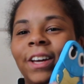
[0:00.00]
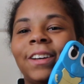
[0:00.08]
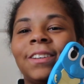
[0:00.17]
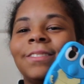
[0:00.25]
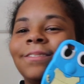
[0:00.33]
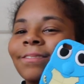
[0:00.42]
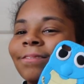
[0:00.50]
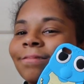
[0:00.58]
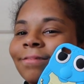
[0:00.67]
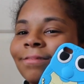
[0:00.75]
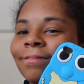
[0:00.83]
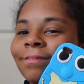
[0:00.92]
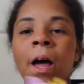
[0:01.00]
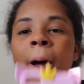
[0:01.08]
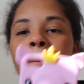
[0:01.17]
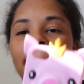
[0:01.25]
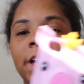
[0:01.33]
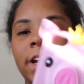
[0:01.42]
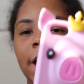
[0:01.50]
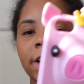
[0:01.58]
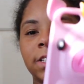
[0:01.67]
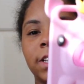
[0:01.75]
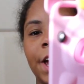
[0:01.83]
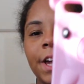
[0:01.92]
Like, my
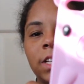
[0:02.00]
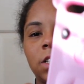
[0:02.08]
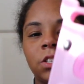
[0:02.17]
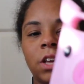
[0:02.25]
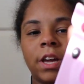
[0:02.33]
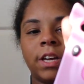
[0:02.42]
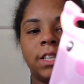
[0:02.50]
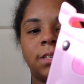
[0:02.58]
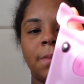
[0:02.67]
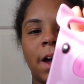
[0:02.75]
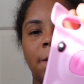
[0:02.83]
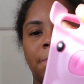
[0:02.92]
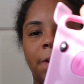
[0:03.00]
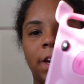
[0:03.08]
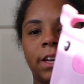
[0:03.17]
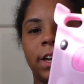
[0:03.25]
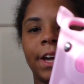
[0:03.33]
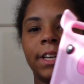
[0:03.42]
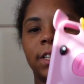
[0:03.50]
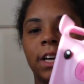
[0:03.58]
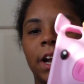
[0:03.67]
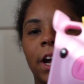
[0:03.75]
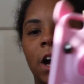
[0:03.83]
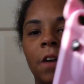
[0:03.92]
next case is my pig case,
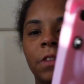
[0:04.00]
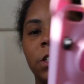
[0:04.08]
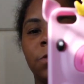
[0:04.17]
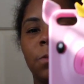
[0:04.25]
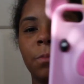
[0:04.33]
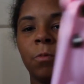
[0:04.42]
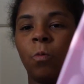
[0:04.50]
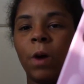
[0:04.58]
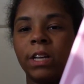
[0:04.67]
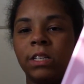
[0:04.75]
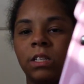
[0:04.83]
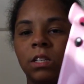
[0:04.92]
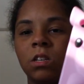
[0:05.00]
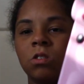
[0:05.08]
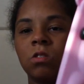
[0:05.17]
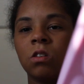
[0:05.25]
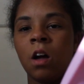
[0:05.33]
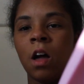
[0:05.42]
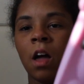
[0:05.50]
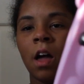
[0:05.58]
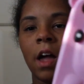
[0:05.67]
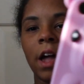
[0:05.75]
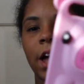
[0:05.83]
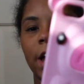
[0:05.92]
and I got this from Wet Seal,
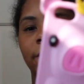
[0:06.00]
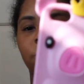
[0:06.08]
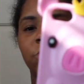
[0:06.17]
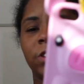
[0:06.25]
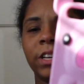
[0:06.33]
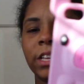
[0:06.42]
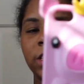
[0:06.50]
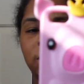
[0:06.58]
and you can get